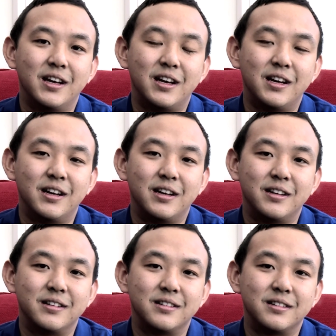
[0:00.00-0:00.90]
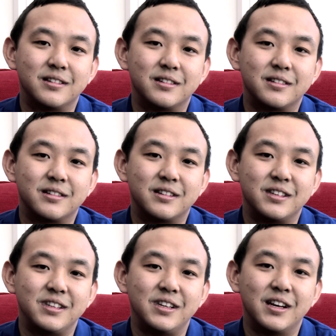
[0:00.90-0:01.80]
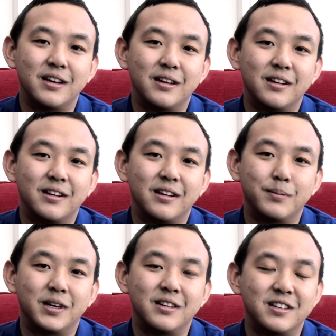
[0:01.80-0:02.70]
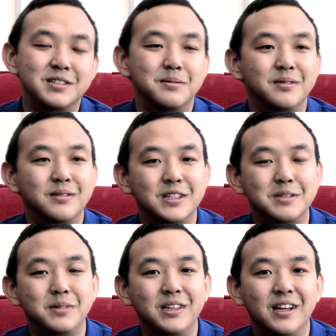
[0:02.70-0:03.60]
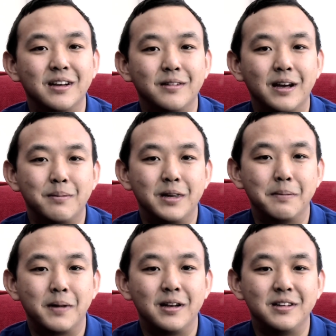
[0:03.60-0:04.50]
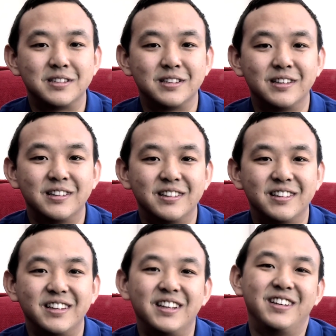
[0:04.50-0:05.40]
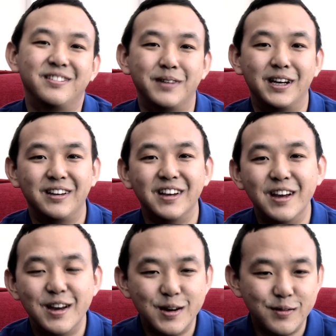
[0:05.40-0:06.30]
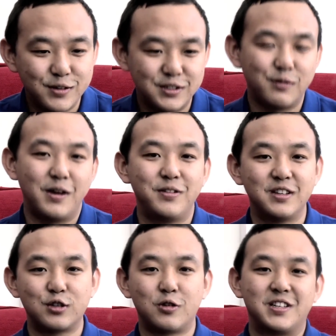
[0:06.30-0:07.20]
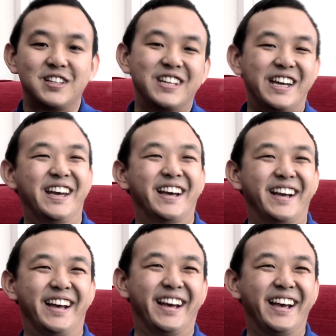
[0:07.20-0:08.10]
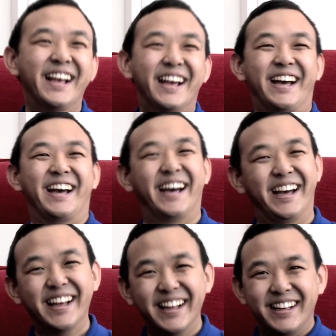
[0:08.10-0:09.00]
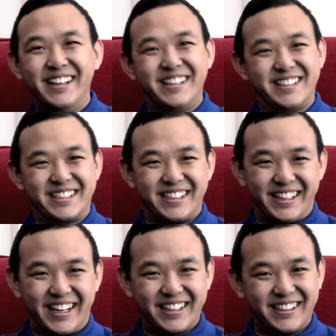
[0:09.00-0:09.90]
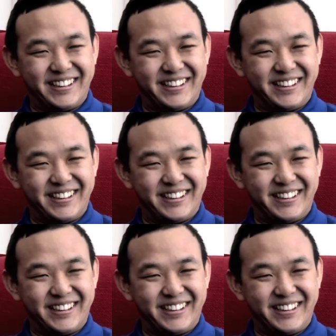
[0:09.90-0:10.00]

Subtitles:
And yeah, but it doesn't mean that I'm a Nepali, so my future wife is sorted. Let's just say that.